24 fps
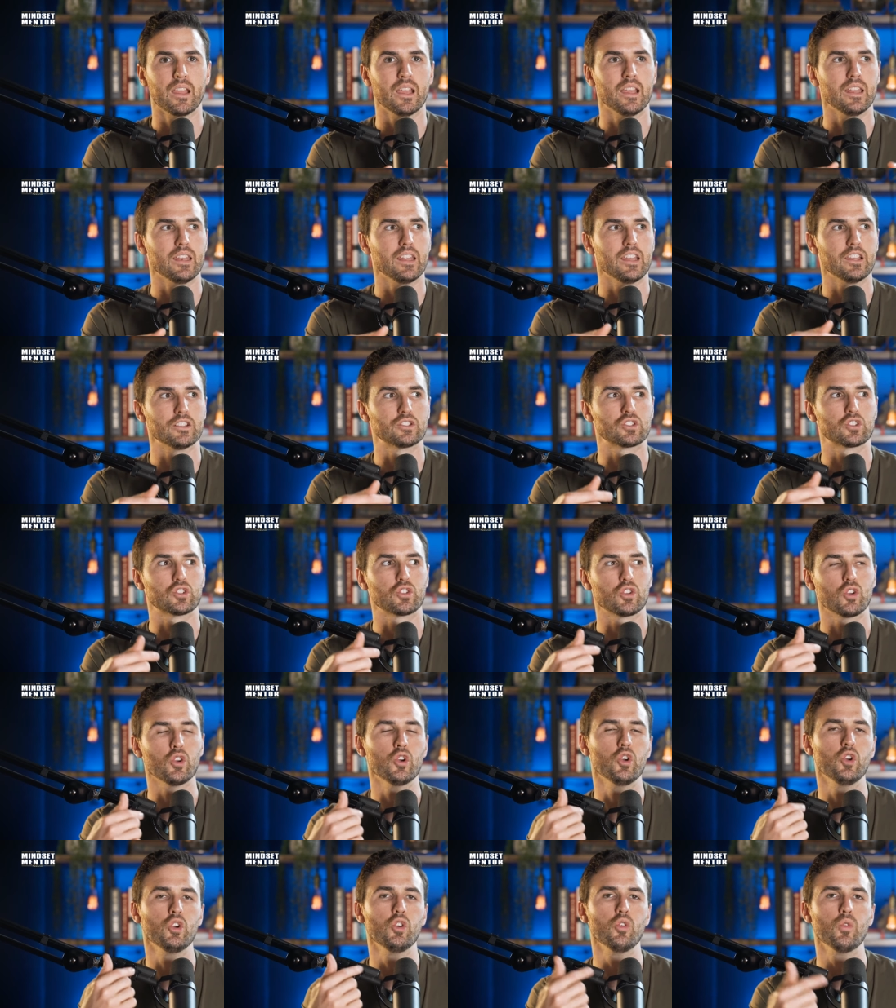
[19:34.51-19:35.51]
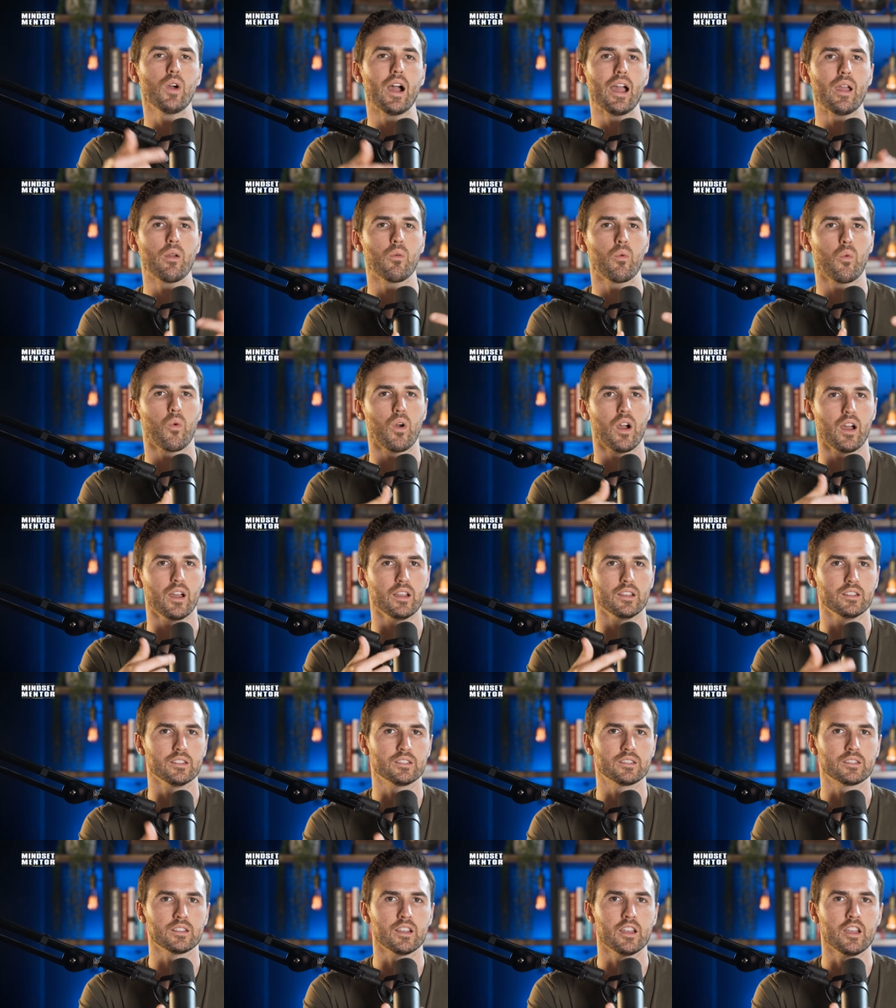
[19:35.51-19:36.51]
And it's who I
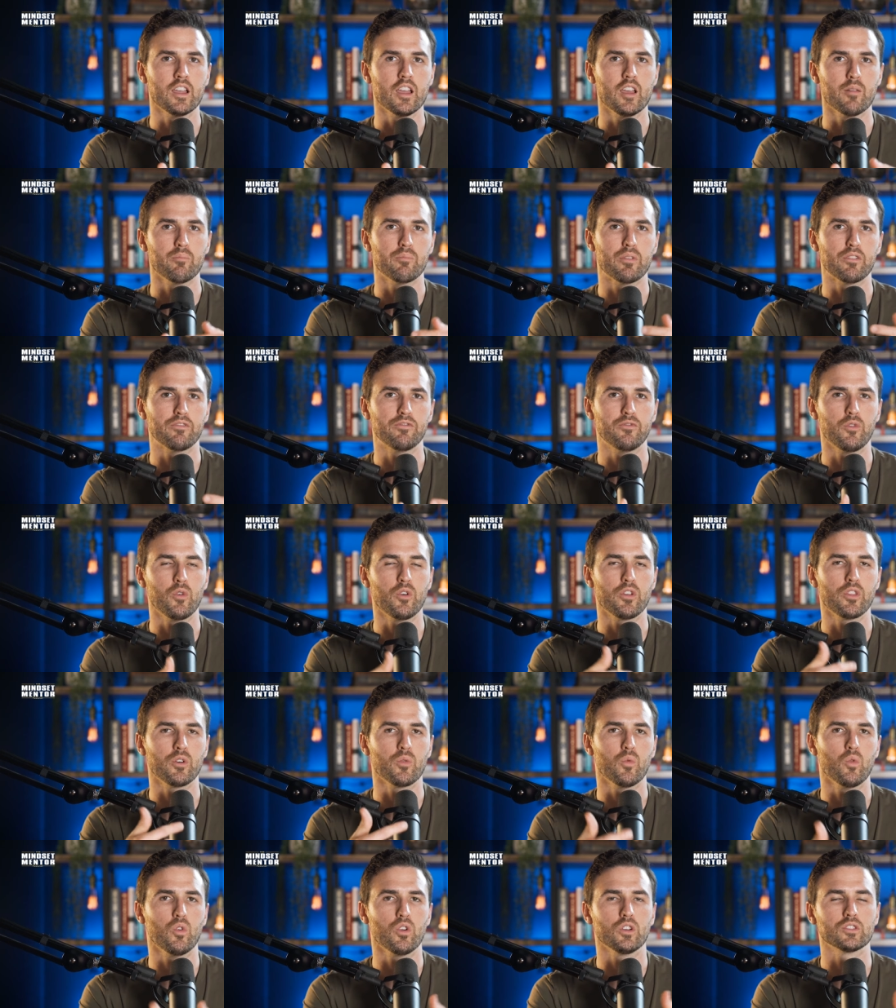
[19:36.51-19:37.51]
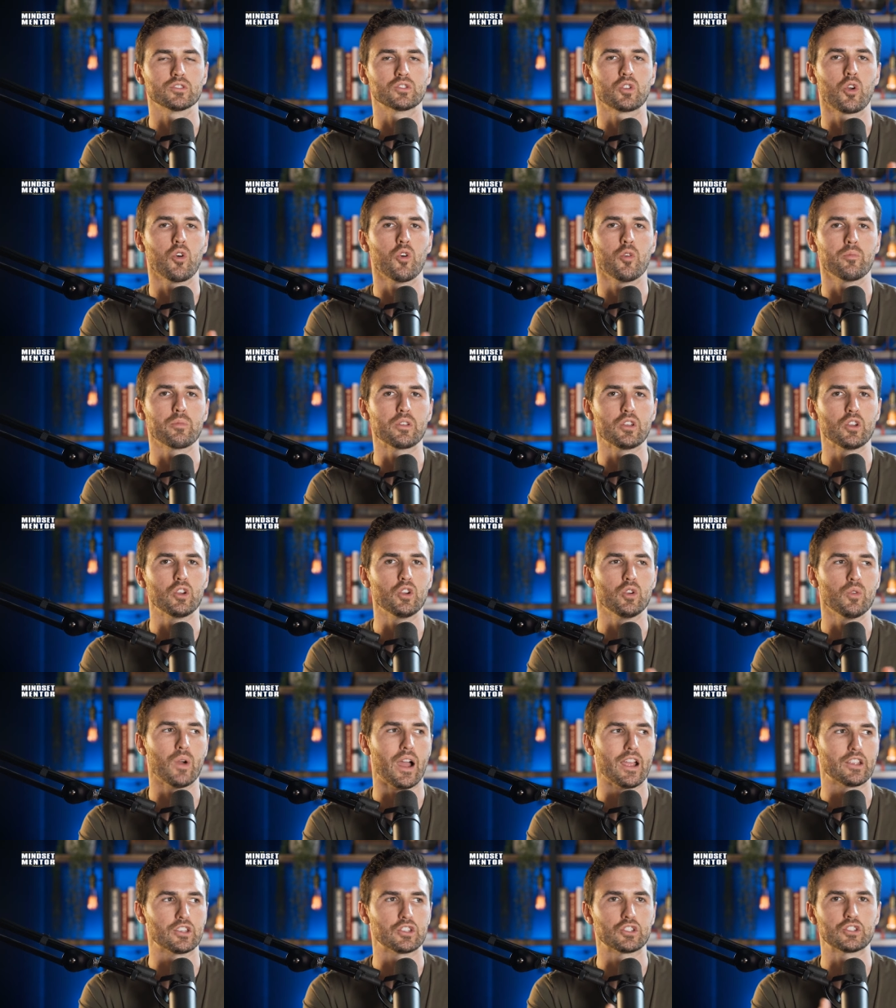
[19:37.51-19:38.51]
was before the world told me
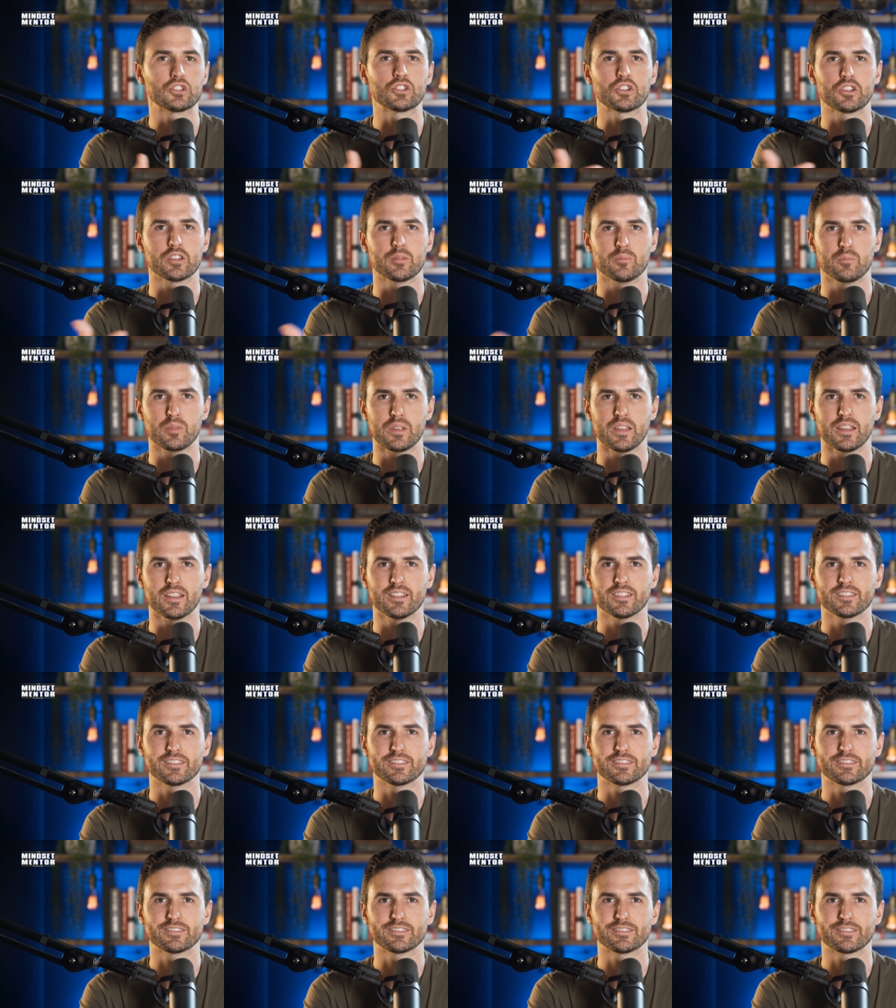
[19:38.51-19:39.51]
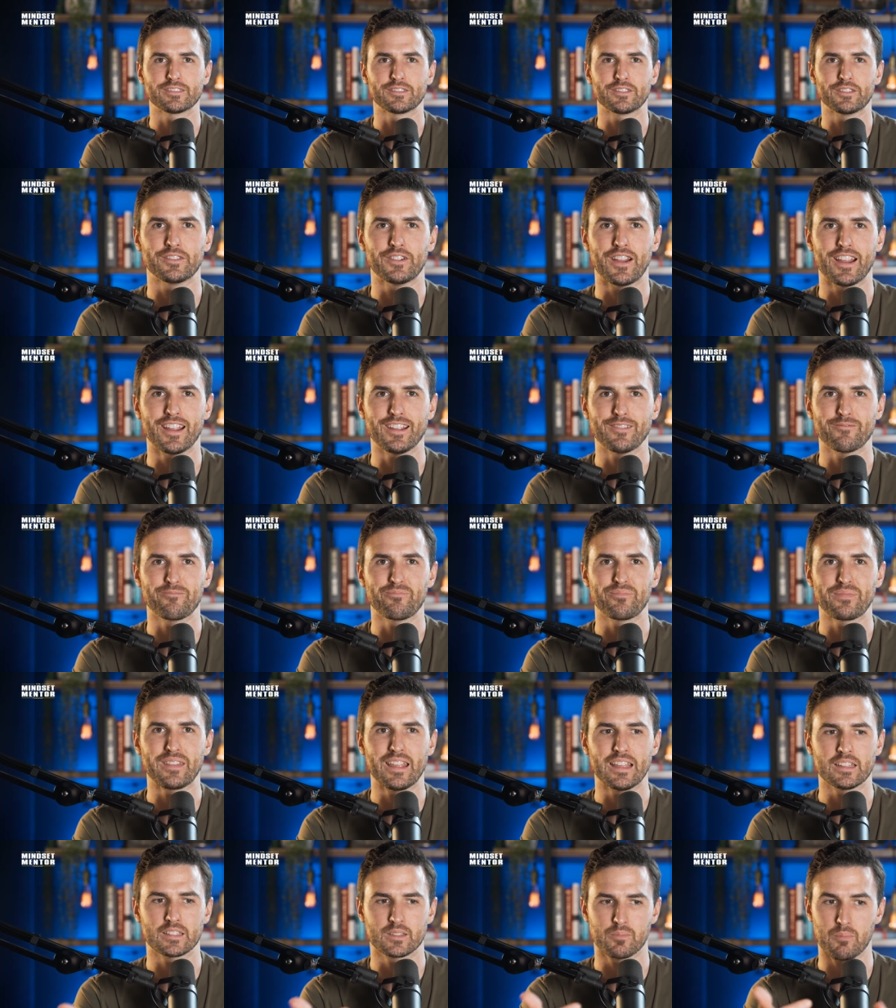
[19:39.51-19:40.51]
who I should be, right?
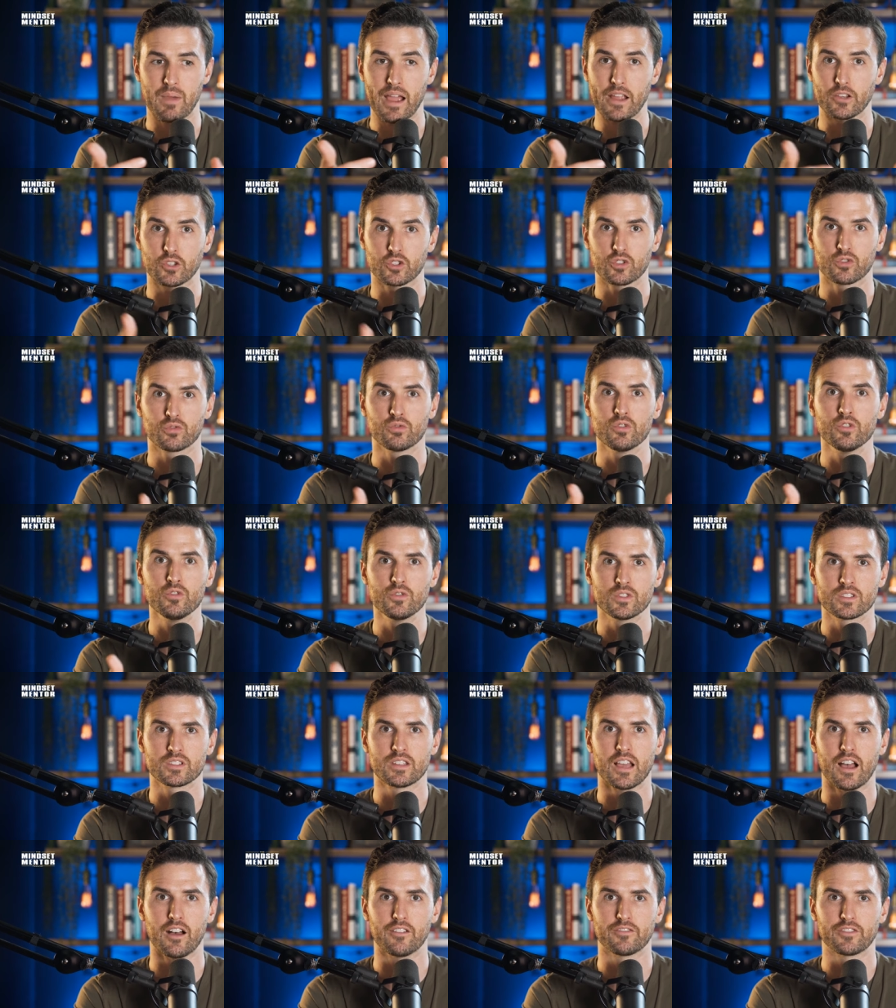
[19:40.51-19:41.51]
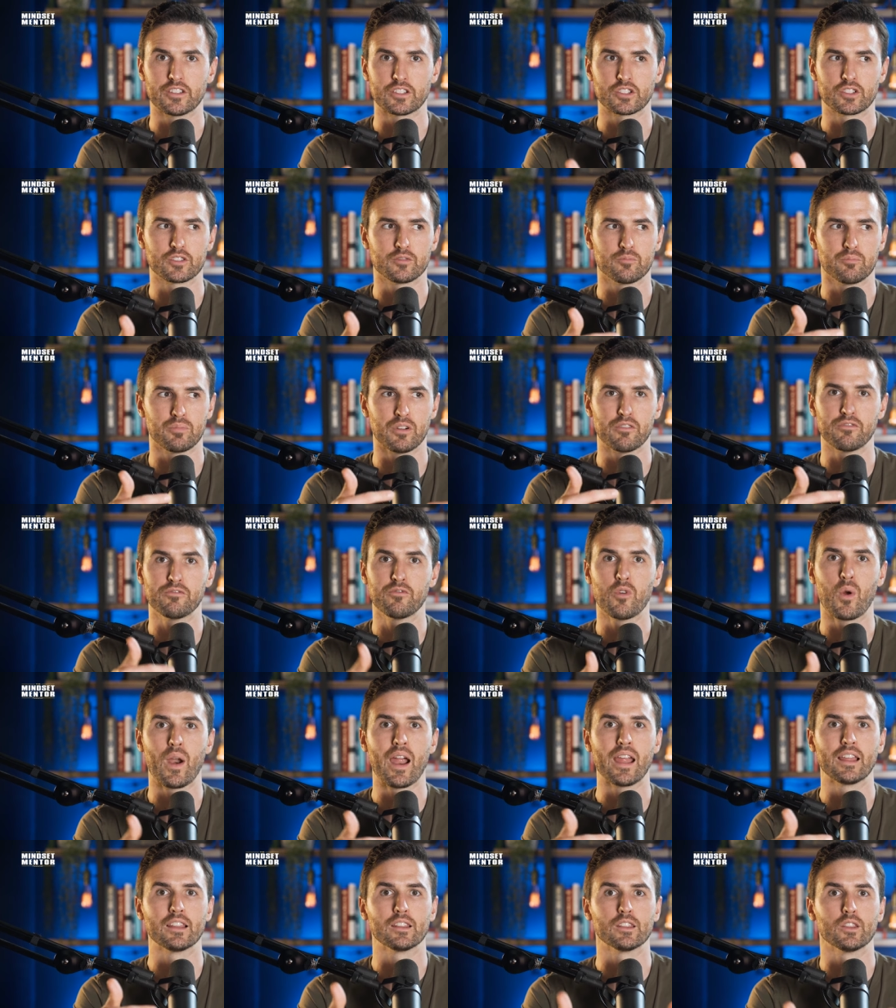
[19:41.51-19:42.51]
It's my true self. It's
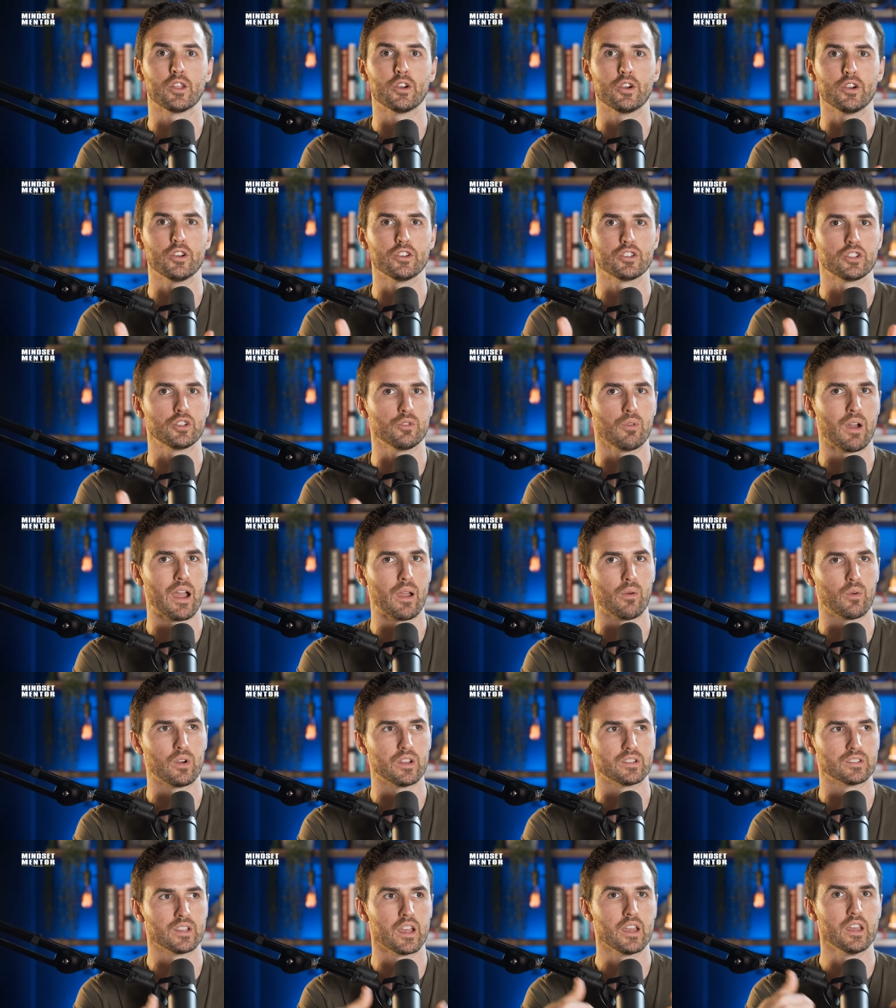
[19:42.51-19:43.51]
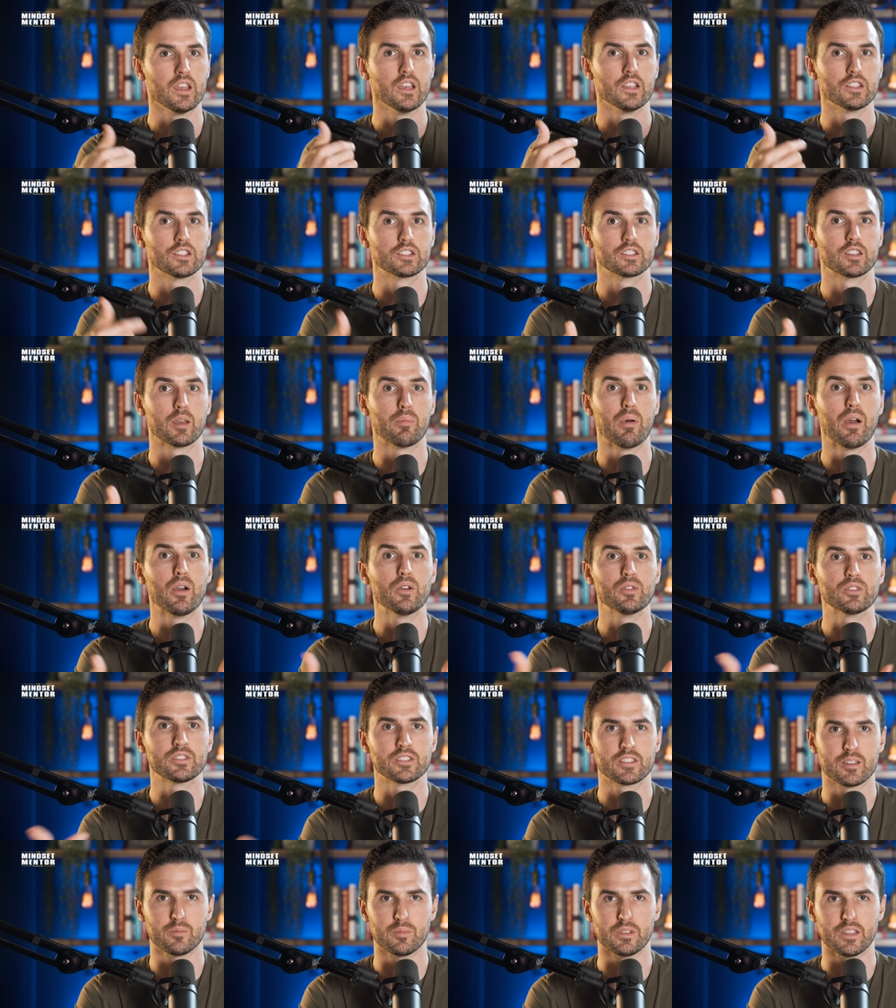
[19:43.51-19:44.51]
before I learned who I was
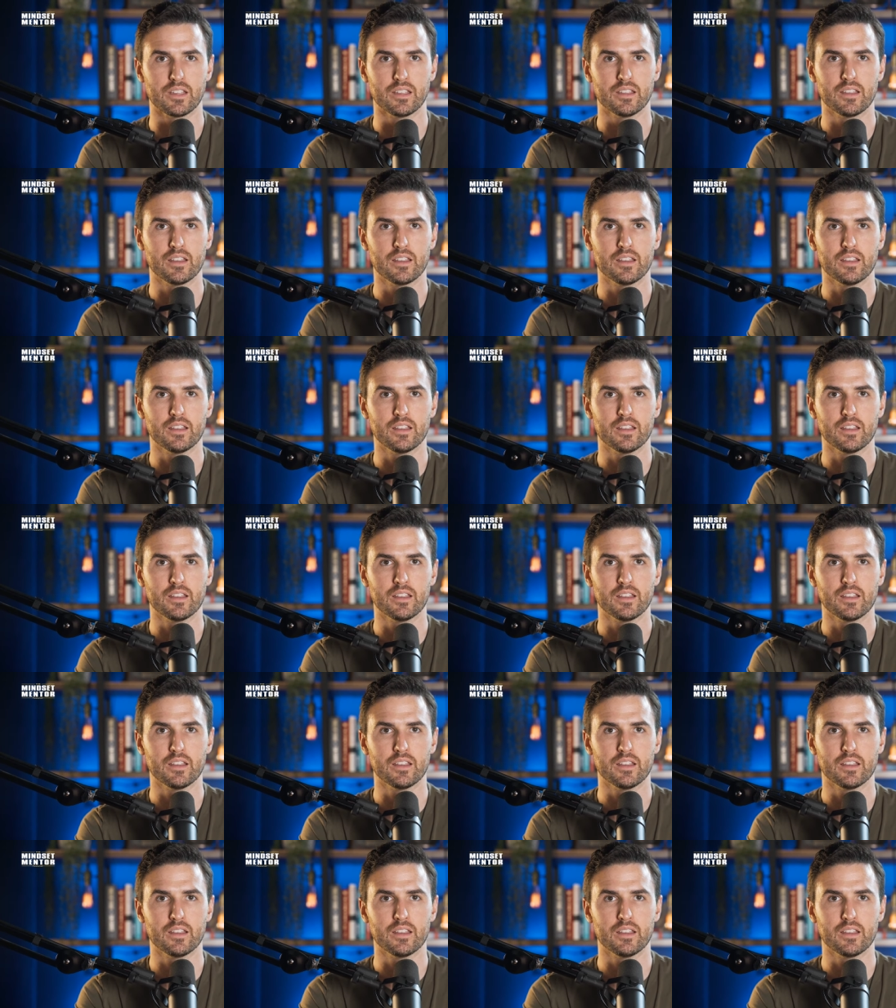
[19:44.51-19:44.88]
supposed to be.